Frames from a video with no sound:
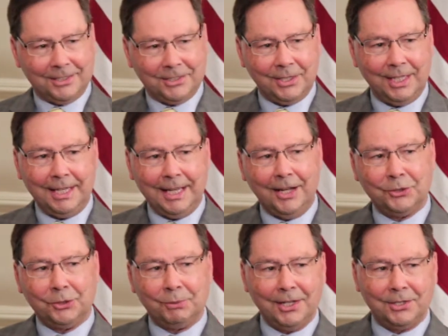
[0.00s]
City
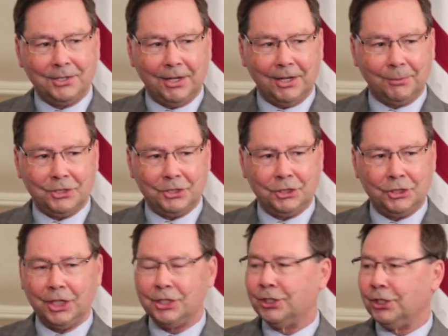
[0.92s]
council race there was
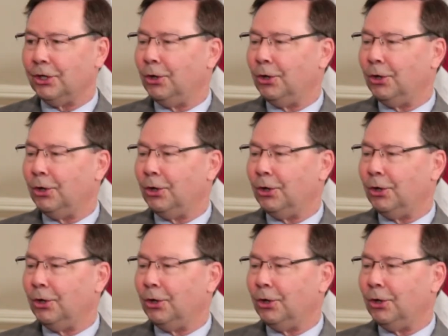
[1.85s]
just